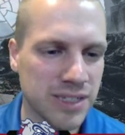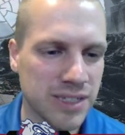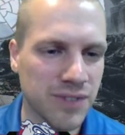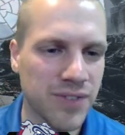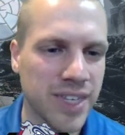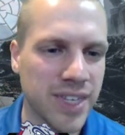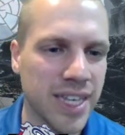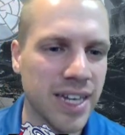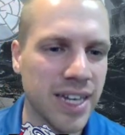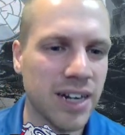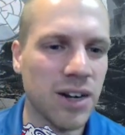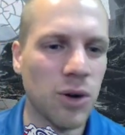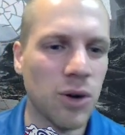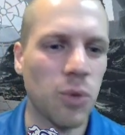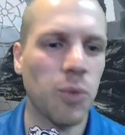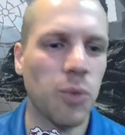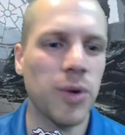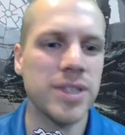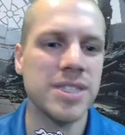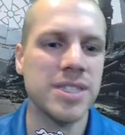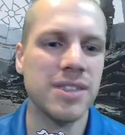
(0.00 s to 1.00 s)
of gear.
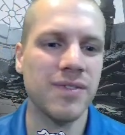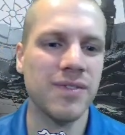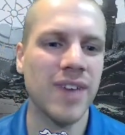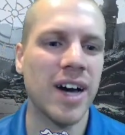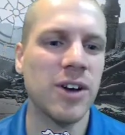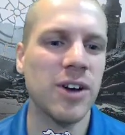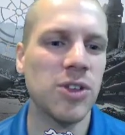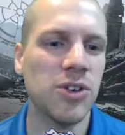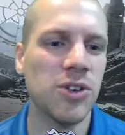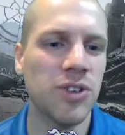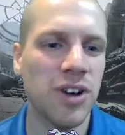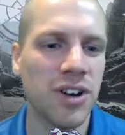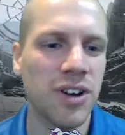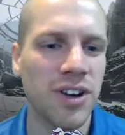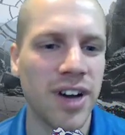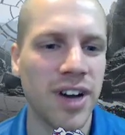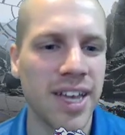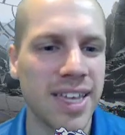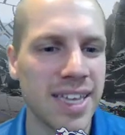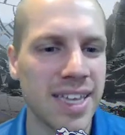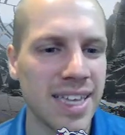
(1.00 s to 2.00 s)
What's the value look
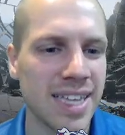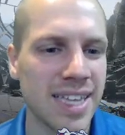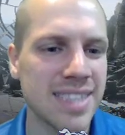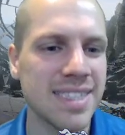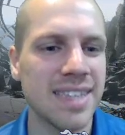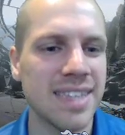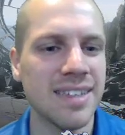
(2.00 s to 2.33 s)
like? It's at